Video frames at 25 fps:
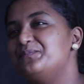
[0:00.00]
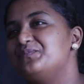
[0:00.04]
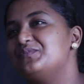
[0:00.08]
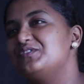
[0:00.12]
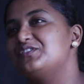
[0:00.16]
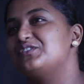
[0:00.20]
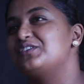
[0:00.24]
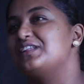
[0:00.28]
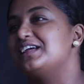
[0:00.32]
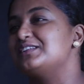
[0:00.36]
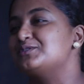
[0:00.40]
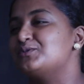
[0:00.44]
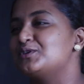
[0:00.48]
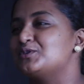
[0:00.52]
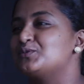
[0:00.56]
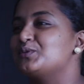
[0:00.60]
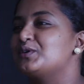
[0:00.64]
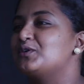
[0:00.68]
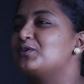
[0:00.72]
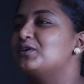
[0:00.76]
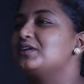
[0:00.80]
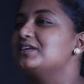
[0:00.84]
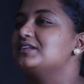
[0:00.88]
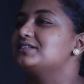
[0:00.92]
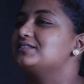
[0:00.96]
So wow. That's what we
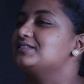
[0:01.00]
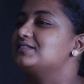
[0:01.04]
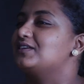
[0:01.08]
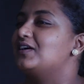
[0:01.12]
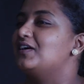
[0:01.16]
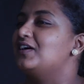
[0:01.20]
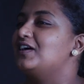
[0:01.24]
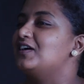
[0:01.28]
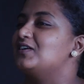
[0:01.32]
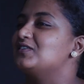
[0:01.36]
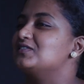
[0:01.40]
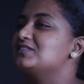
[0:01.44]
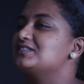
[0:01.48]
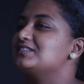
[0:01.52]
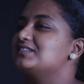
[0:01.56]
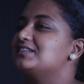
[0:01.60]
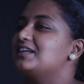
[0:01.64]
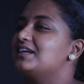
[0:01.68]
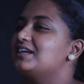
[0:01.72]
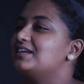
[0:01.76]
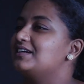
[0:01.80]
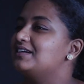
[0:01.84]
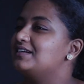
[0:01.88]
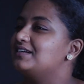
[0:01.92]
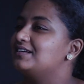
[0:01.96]
call it in our house,
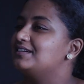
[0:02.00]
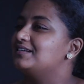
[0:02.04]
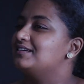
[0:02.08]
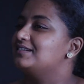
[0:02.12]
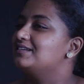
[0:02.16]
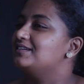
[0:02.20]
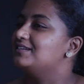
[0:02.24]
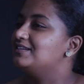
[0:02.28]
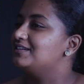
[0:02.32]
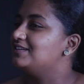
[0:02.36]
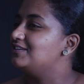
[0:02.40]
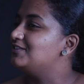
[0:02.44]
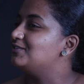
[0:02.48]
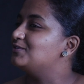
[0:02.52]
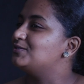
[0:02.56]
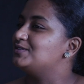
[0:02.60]
like, iyo